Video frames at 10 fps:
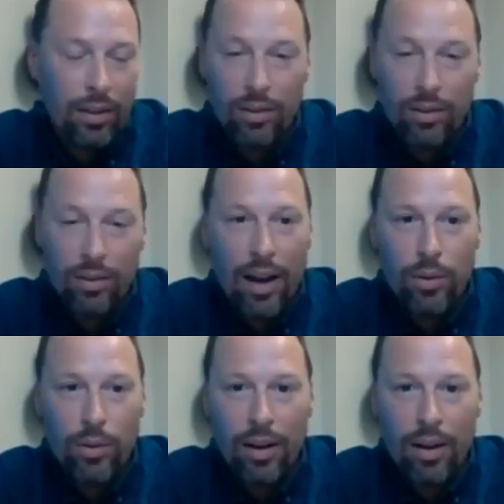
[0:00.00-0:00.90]
There's value
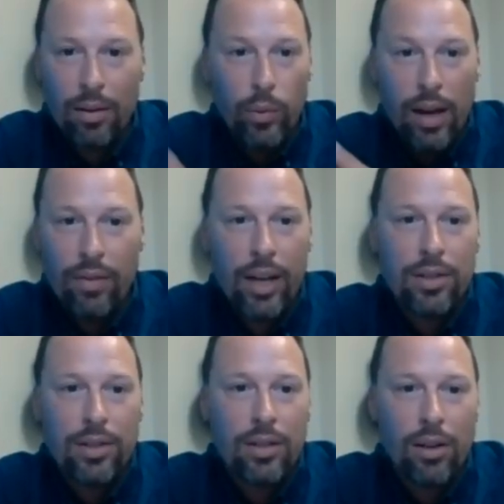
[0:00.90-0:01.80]
there. I mean, we have
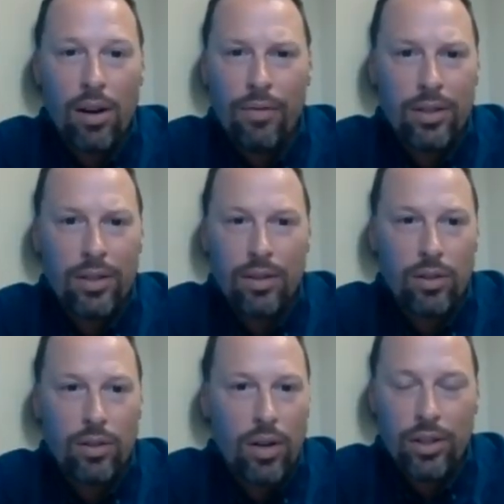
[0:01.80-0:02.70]
agents here in our office that
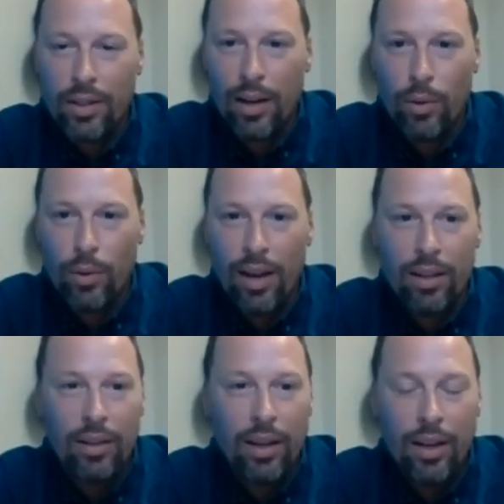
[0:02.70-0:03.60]
just crush it that way.
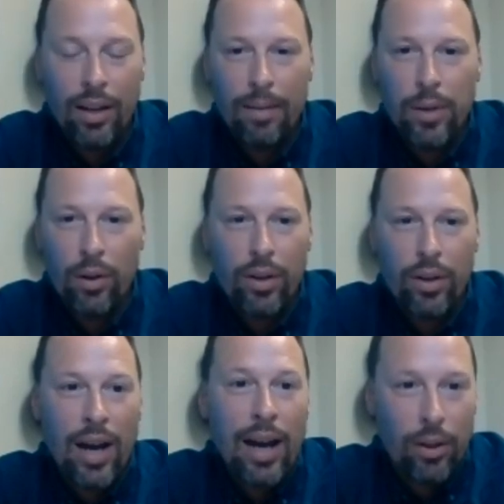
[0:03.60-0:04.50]
And, you know, they're
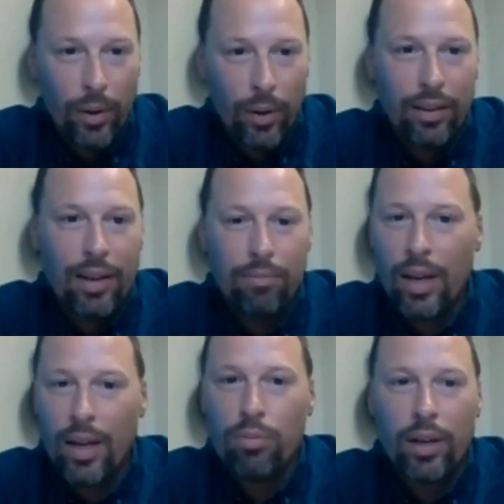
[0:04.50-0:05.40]
not annoying.
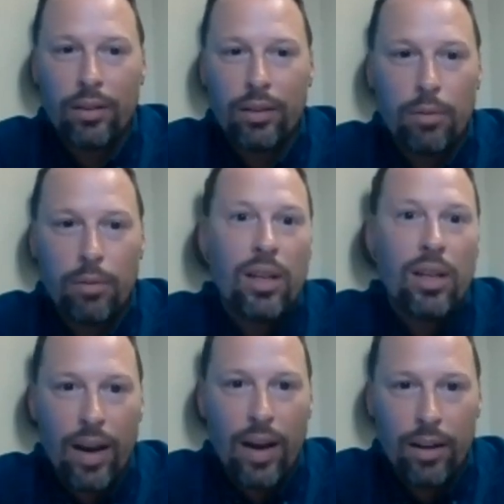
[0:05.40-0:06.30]
They bring
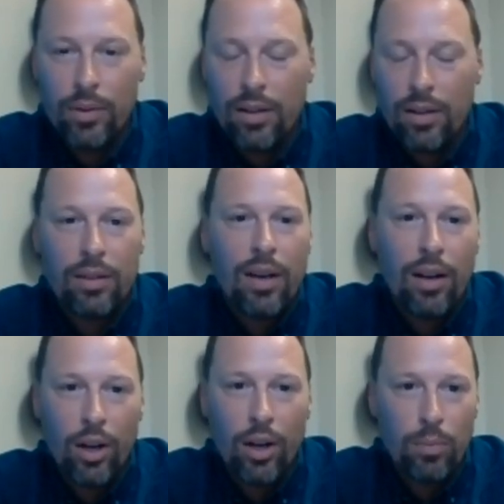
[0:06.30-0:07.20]
tremendous value and sell a ton
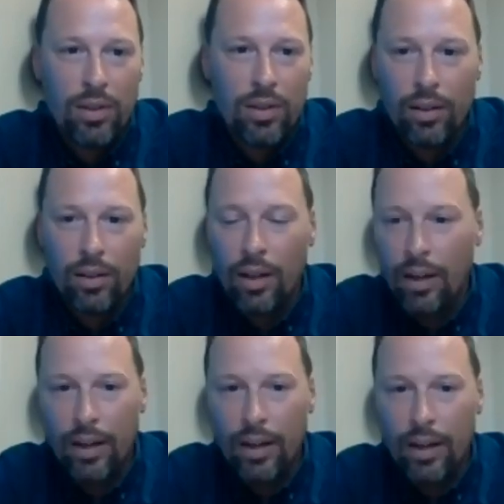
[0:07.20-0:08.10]
of homes and,
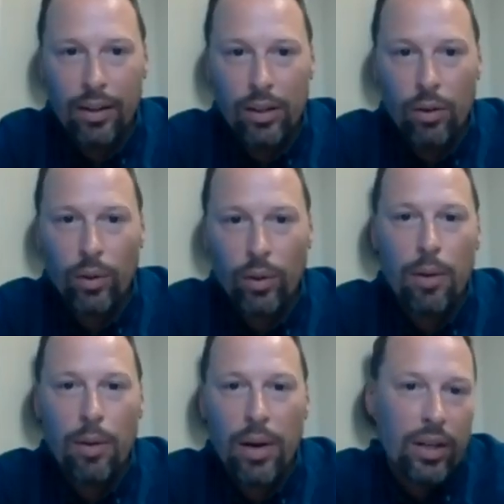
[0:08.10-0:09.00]
you know, really
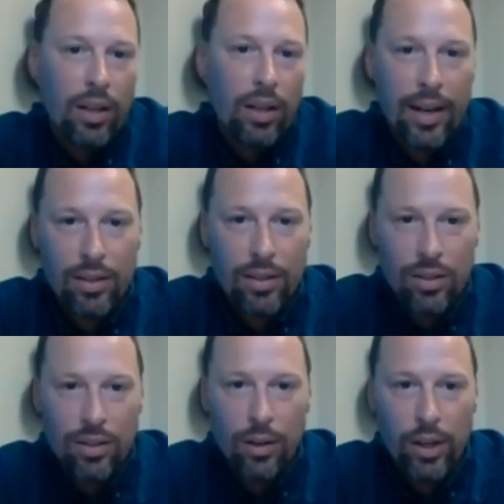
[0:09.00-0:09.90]
help out their clients.
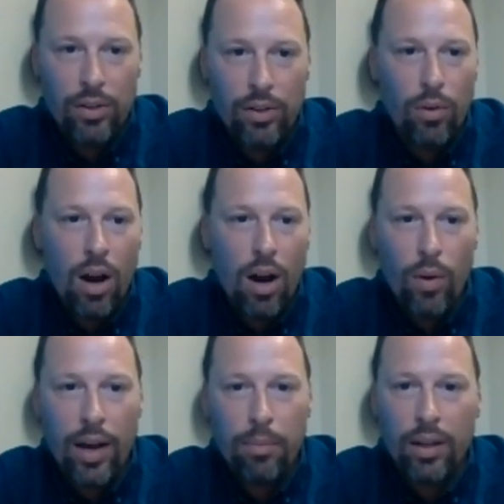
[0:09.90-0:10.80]
So there is no wrong
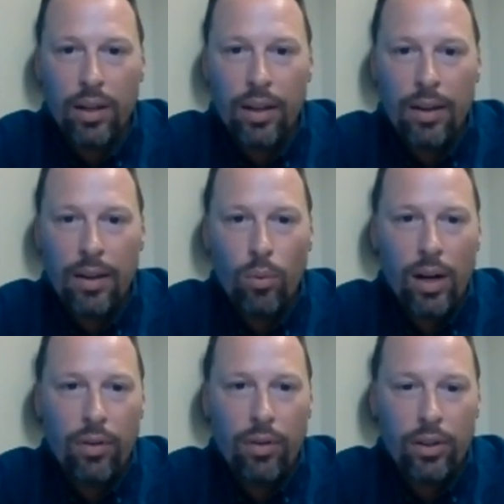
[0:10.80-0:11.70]
way, but
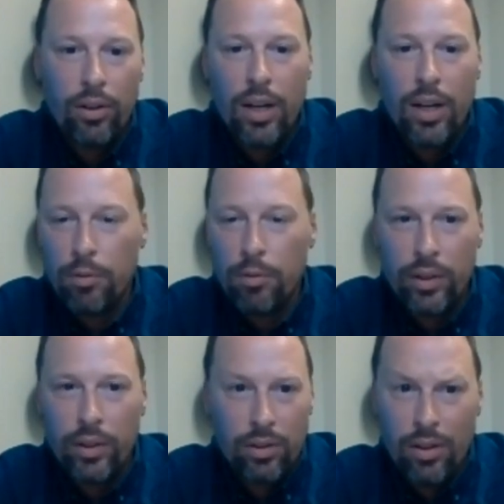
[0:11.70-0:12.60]
whatever you're comfortable
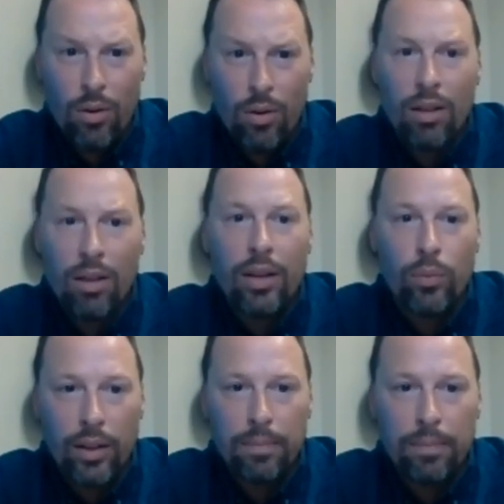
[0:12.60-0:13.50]
with, just go all in with it.